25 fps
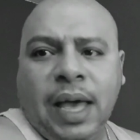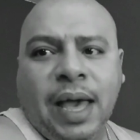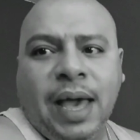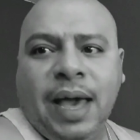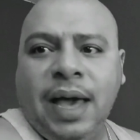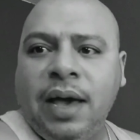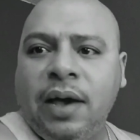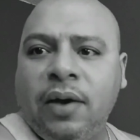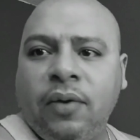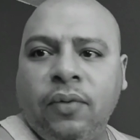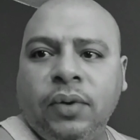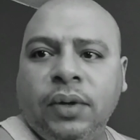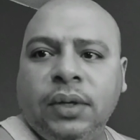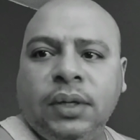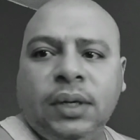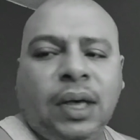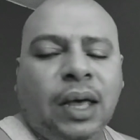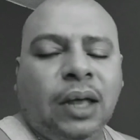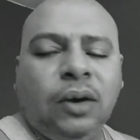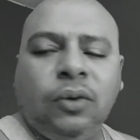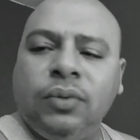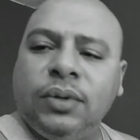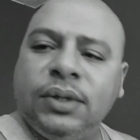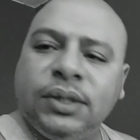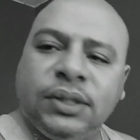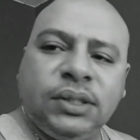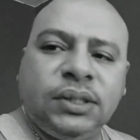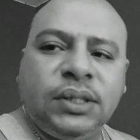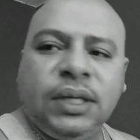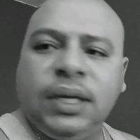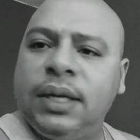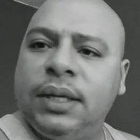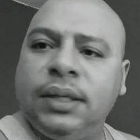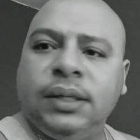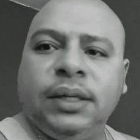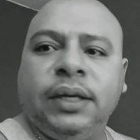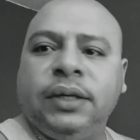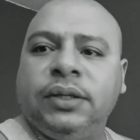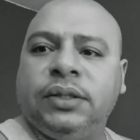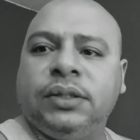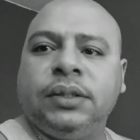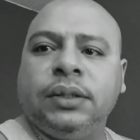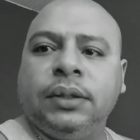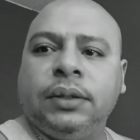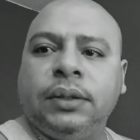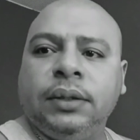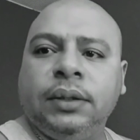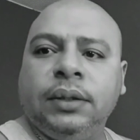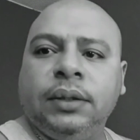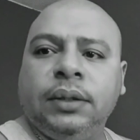How? I don't understand that
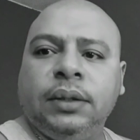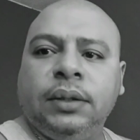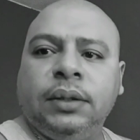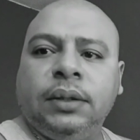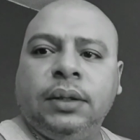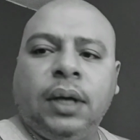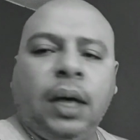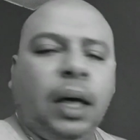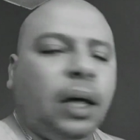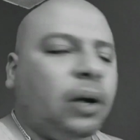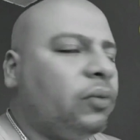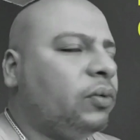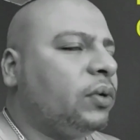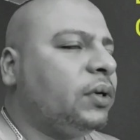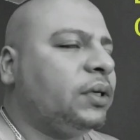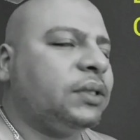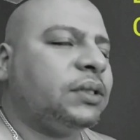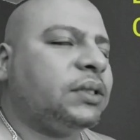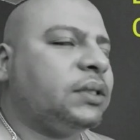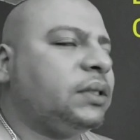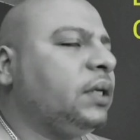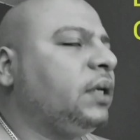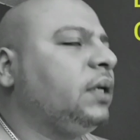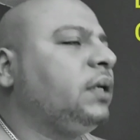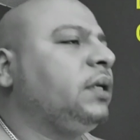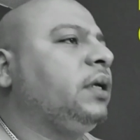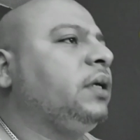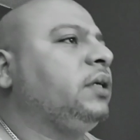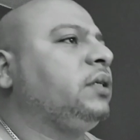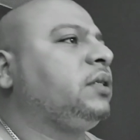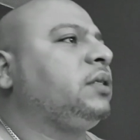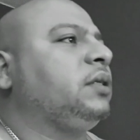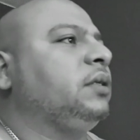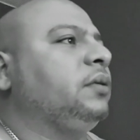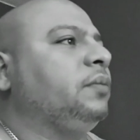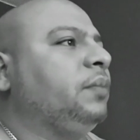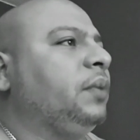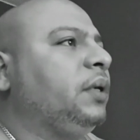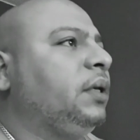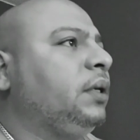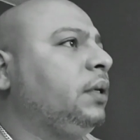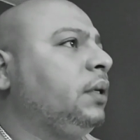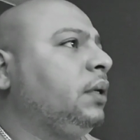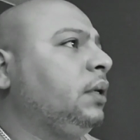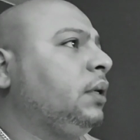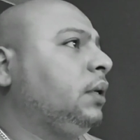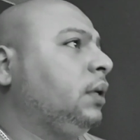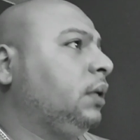shit. I don't understand that shit, man.